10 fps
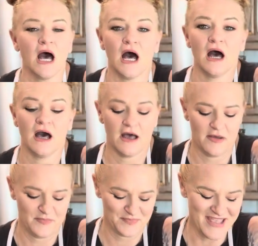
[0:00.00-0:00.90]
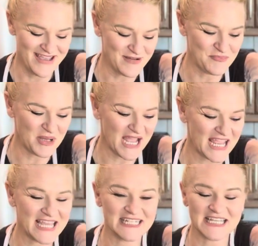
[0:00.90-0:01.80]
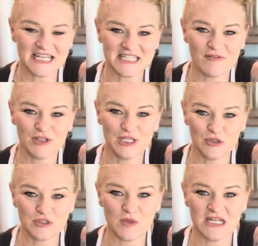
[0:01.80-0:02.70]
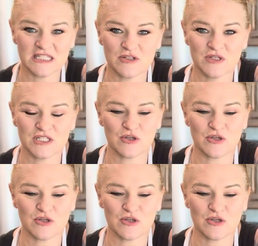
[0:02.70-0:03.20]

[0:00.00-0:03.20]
But it does have a little sweetness to it,